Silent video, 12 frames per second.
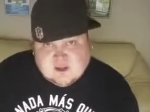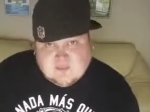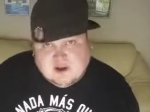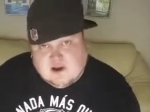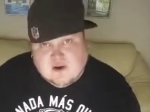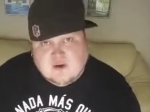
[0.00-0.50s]
on
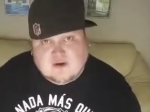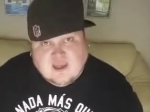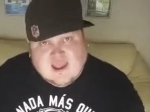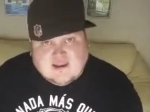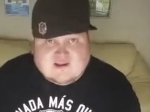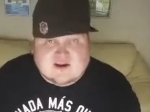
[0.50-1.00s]
my own
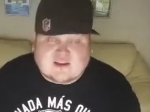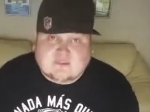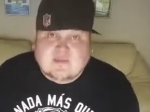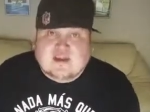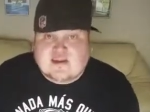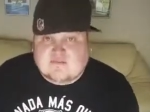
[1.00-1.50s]
and talked to
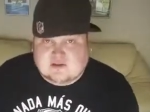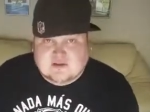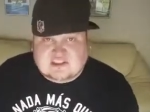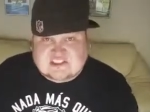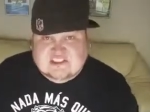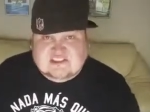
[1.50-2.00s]
many
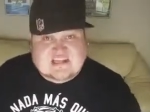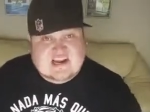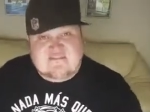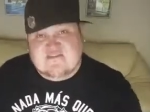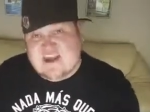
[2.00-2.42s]
evolutionists and I've